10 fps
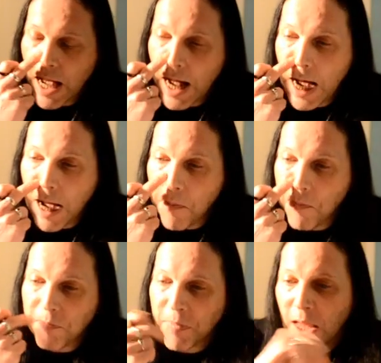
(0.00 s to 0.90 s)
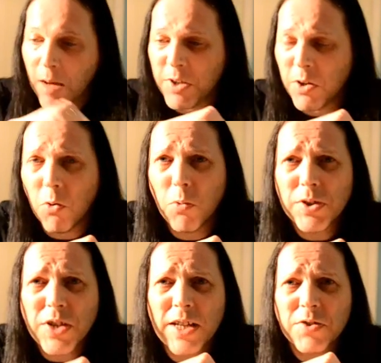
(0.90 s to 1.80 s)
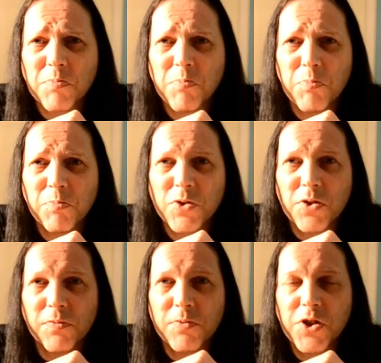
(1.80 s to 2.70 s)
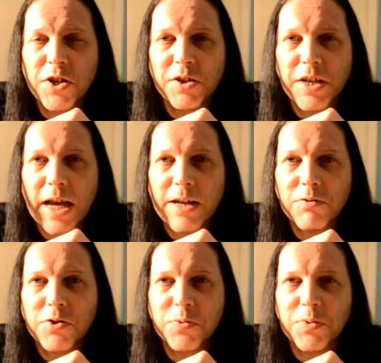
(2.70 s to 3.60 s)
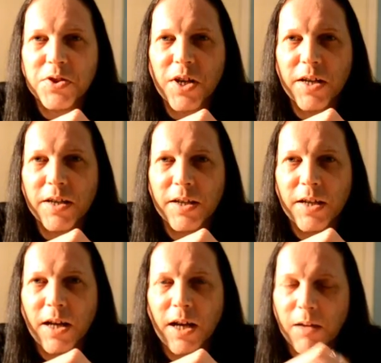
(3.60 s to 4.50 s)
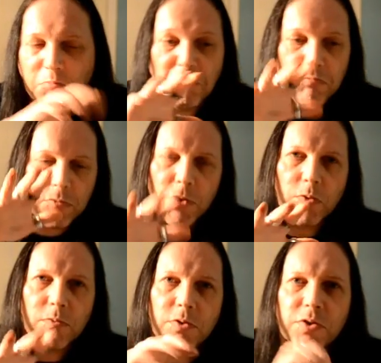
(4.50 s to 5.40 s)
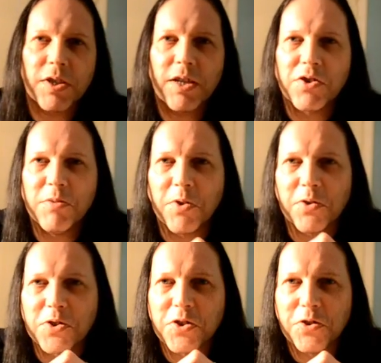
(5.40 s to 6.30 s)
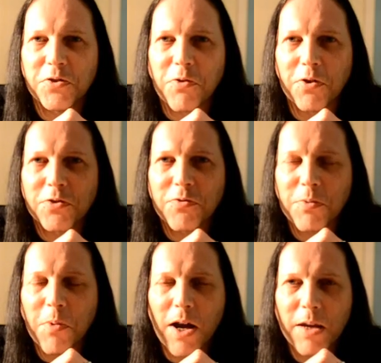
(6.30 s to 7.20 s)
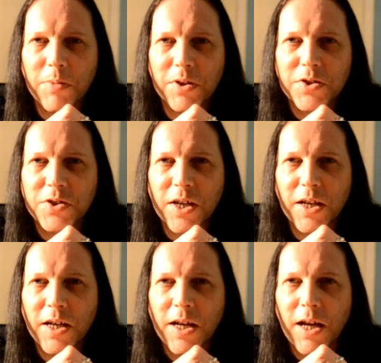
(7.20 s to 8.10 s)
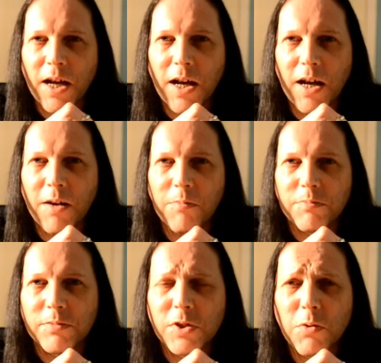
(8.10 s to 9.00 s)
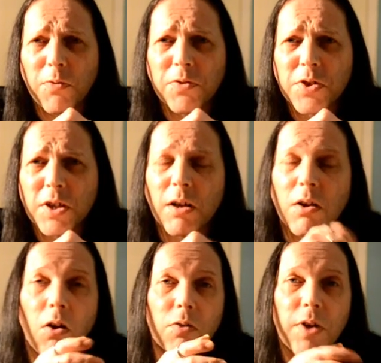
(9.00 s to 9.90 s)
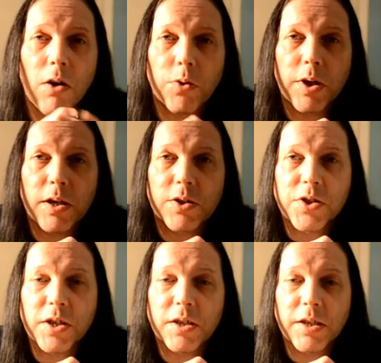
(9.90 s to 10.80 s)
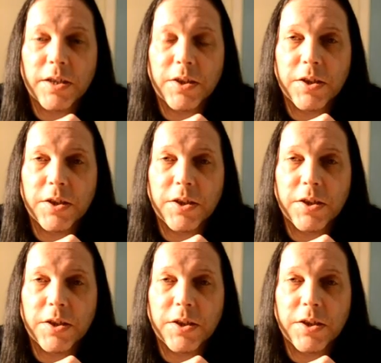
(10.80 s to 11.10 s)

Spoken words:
I mean, it always has sort of churned it out, shall we say, not using that terminology in a derogatory way, but you often see a lot of Caol Ila, certainly in